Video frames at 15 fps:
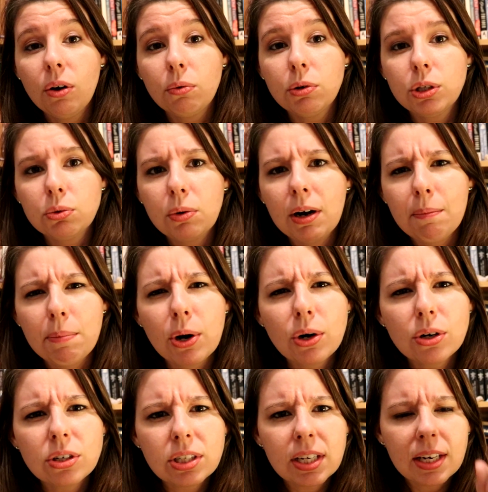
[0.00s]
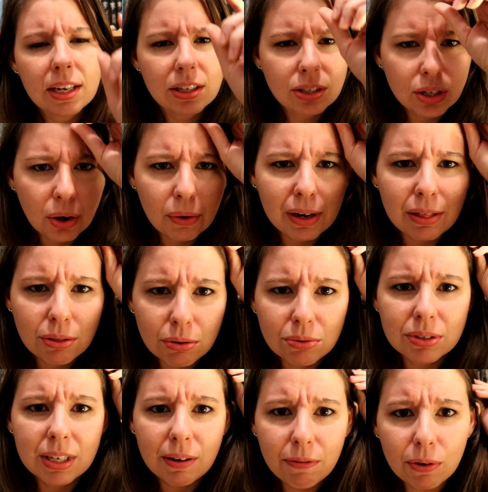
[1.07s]
Which when a person is going
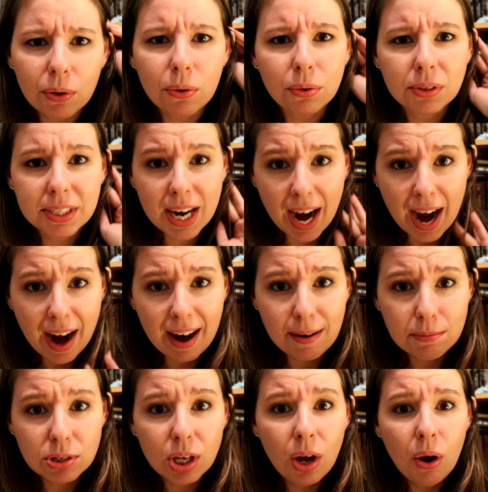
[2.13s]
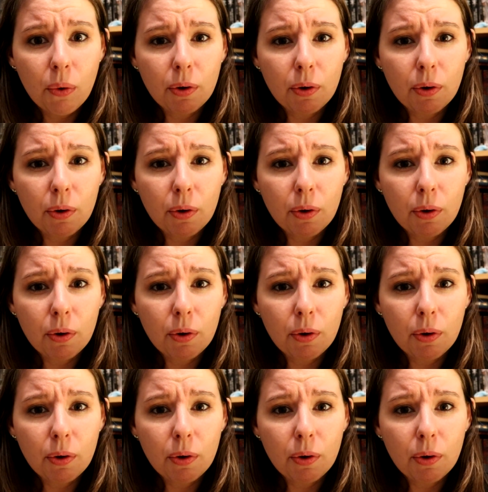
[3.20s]
through difficult times,